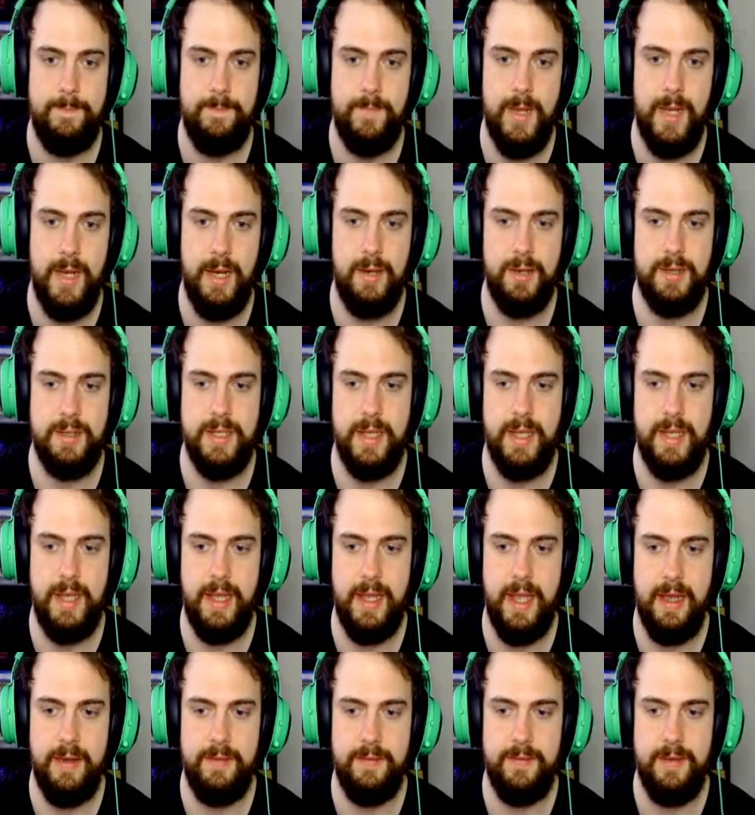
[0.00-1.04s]
It looks like they
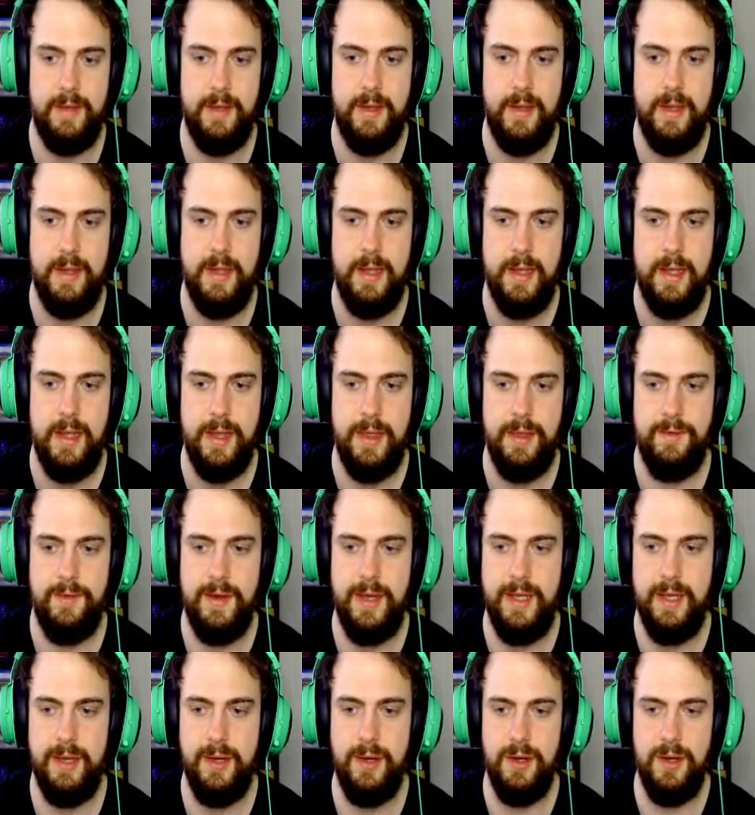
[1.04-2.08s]
have. They're
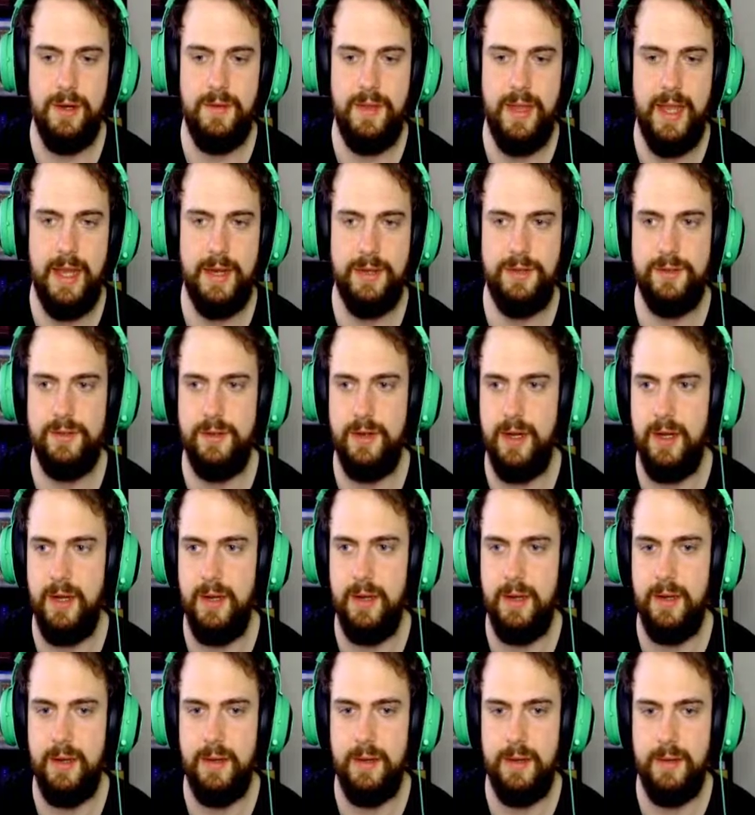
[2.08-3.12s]
reading all of the extra...
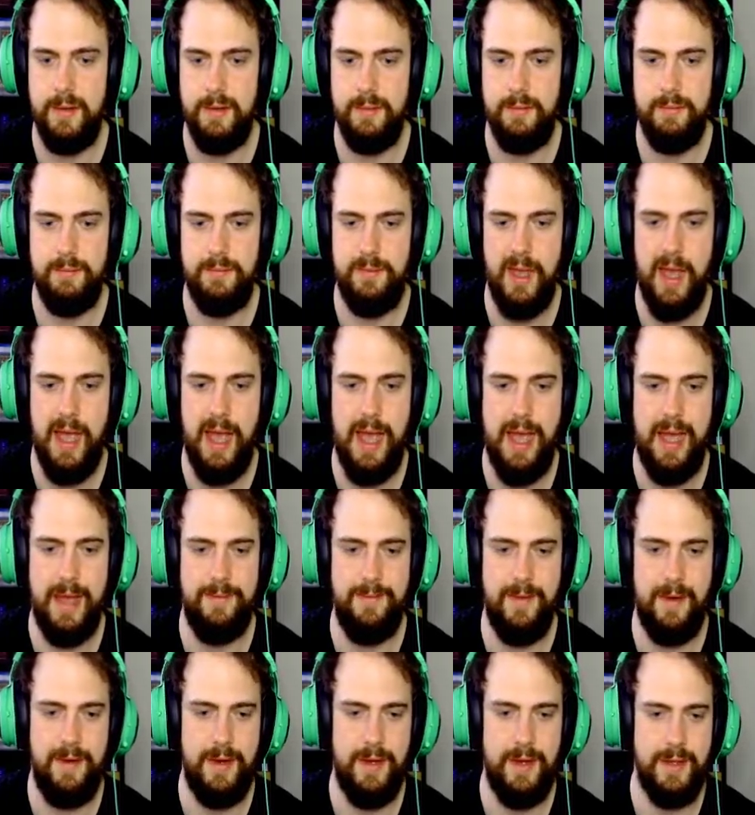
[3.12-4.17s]
Ah,
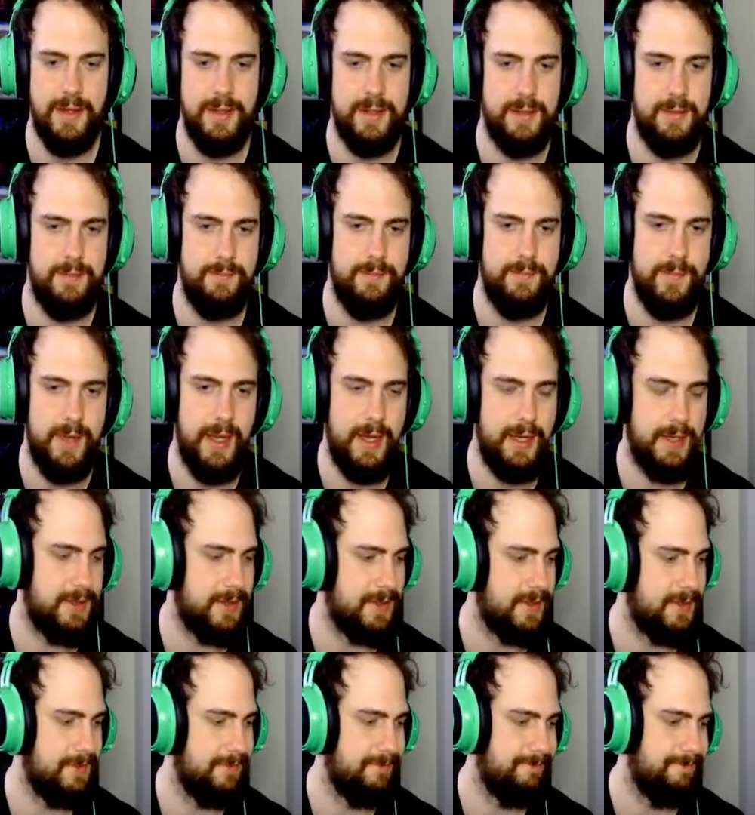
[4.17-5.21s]
very good. Nice.